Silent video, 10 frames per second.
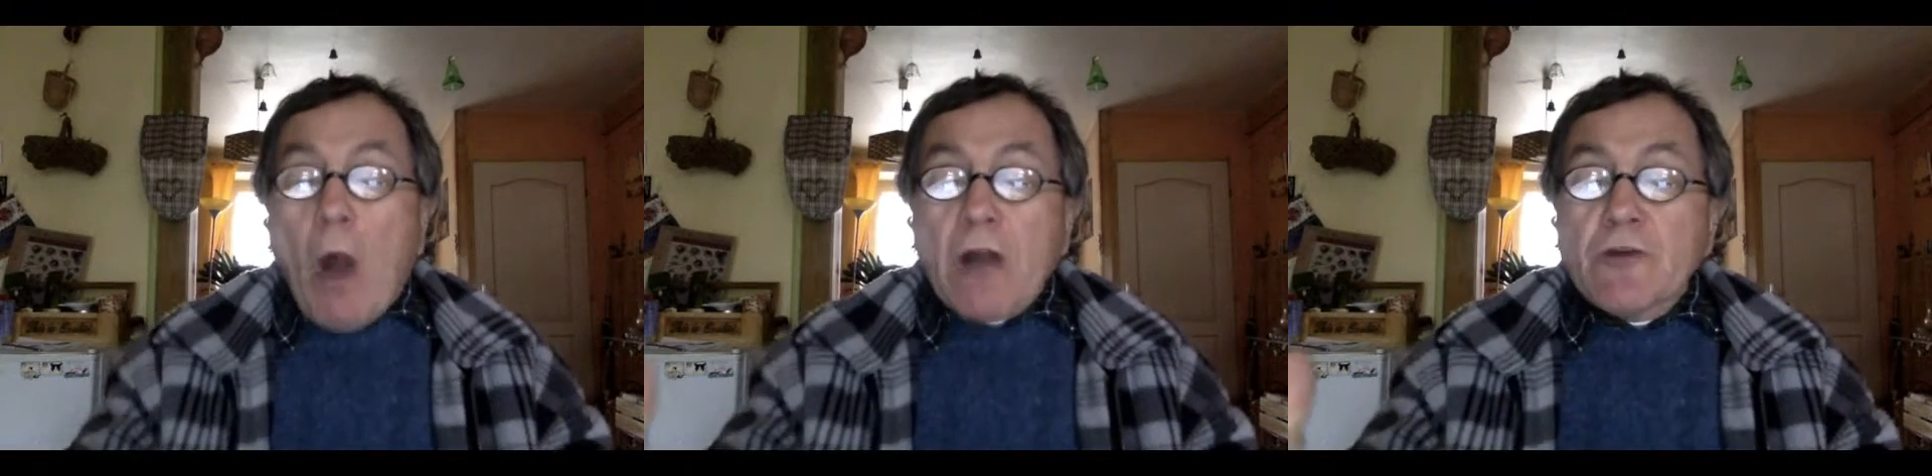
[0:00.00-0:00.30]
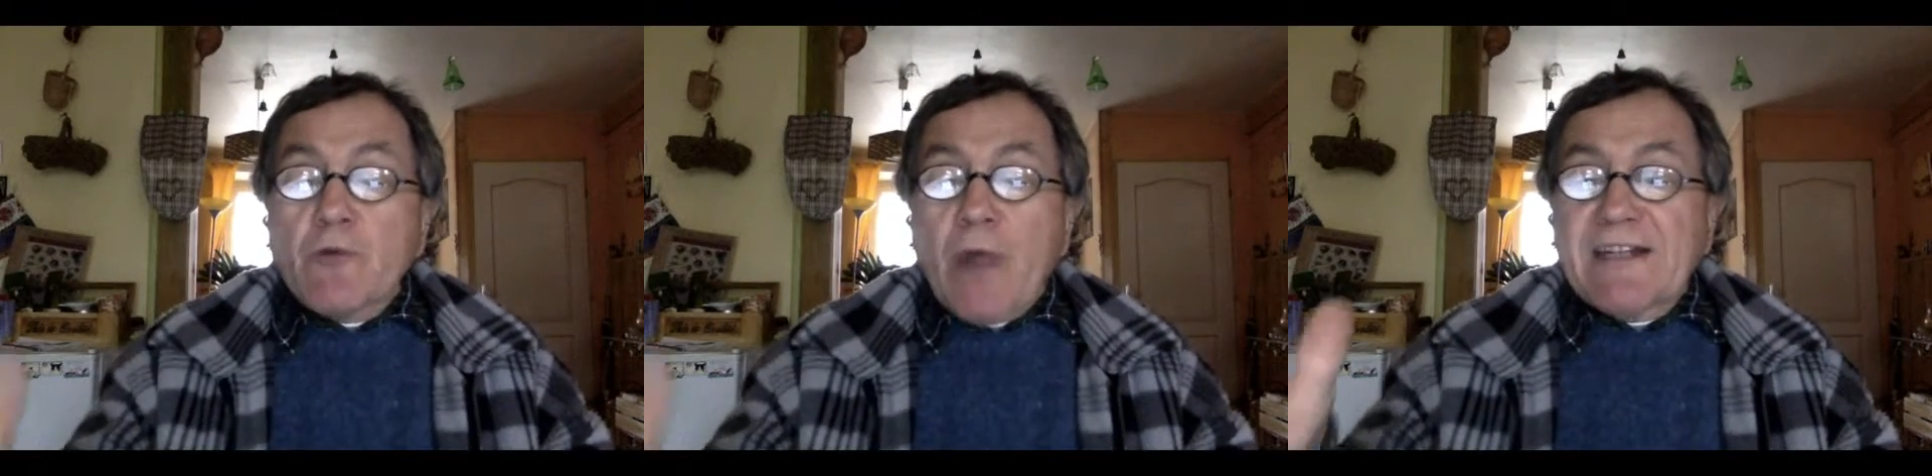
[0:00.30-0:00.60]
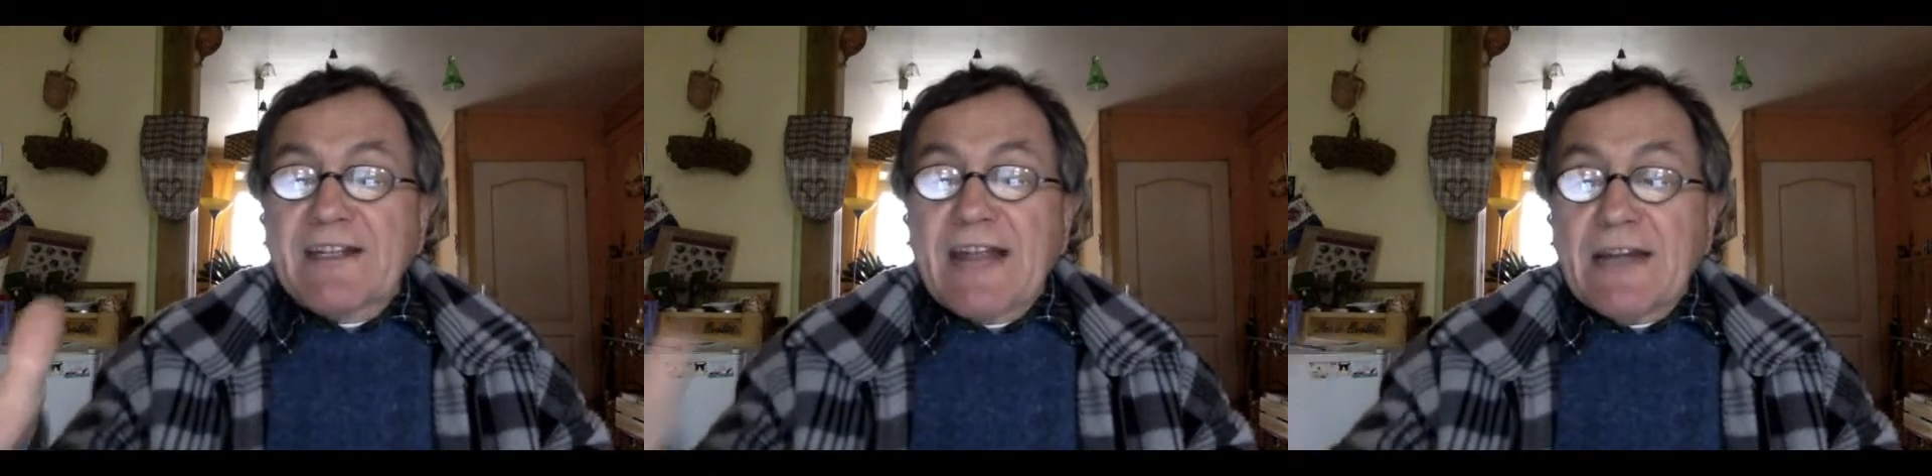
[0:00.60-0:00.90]
World
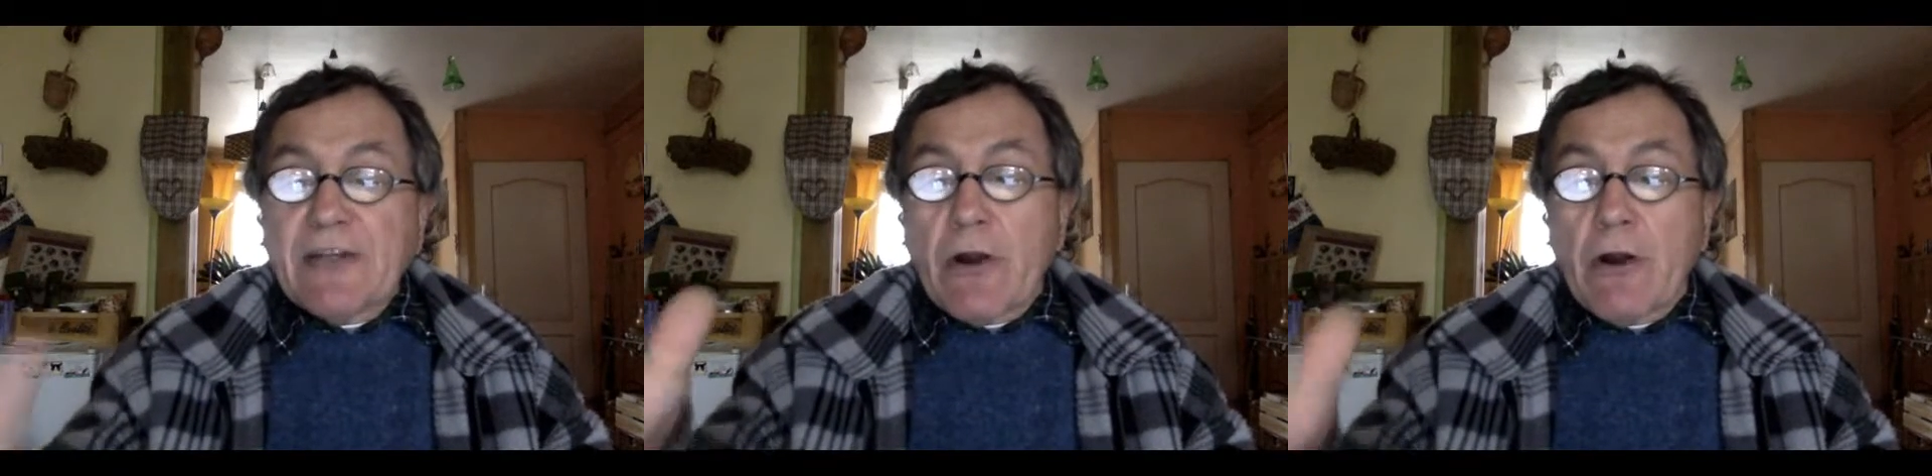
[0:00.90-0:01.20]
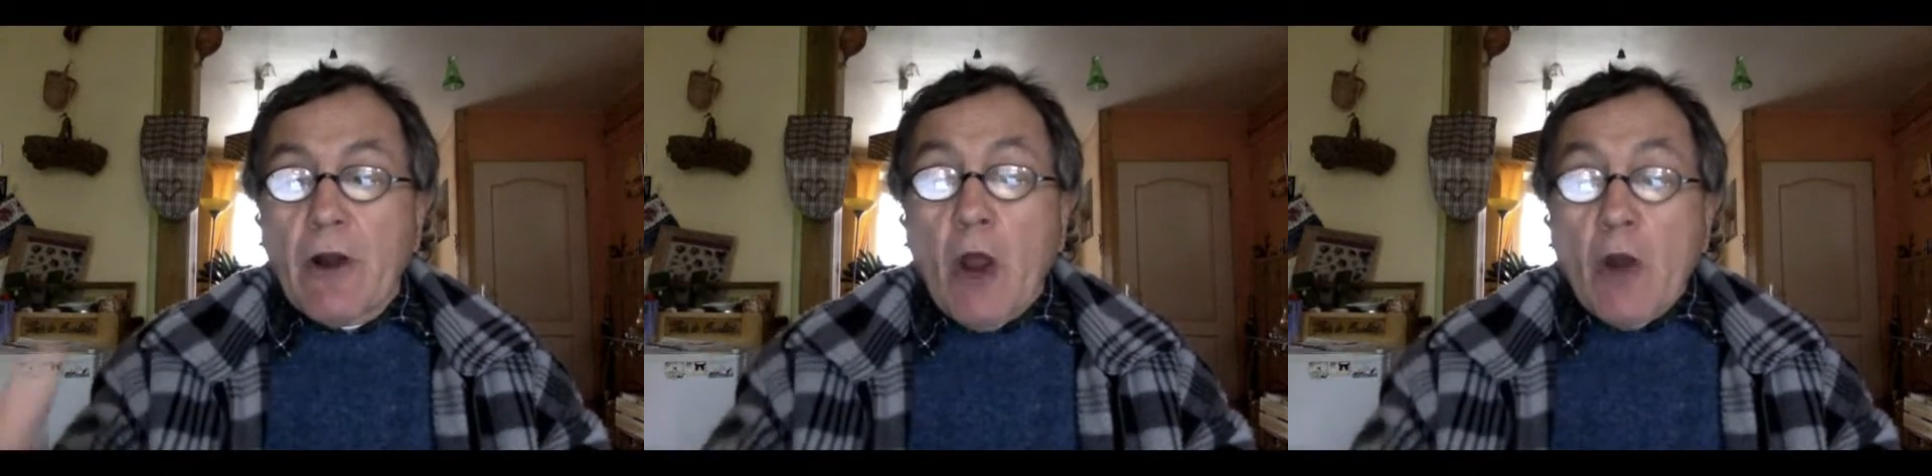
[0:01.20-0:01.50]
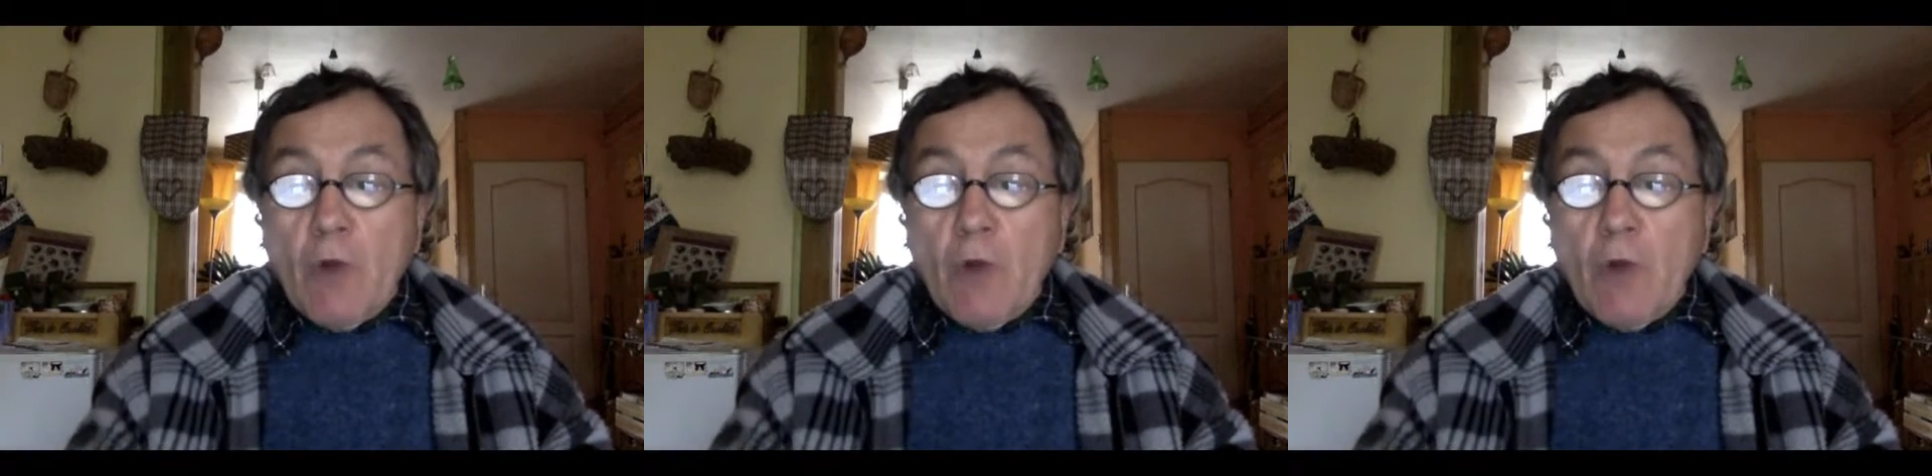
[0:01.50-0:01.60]
Trade Center,